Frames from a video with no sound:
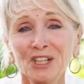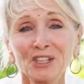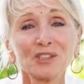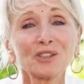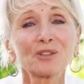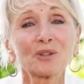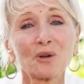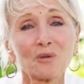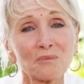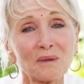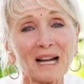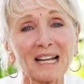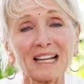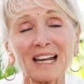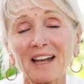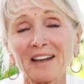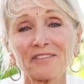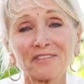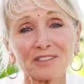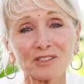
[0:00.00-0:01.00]
you know my
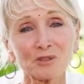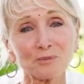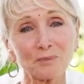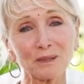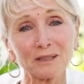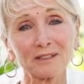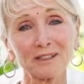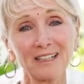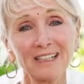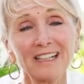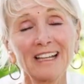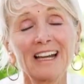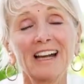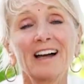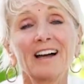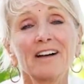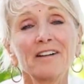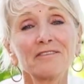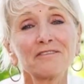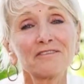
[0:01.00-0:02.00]
life has been
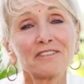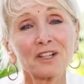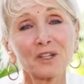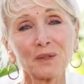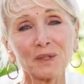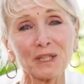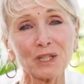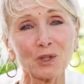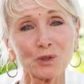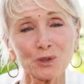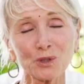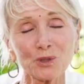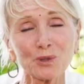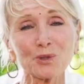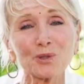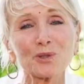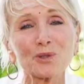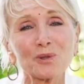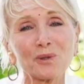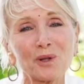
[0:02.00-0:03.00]
very
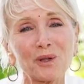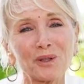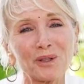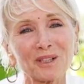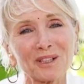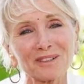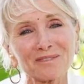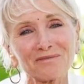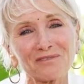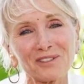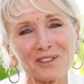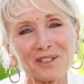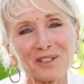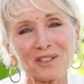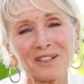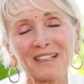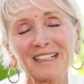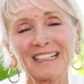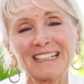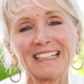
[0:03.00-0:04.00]
unusual for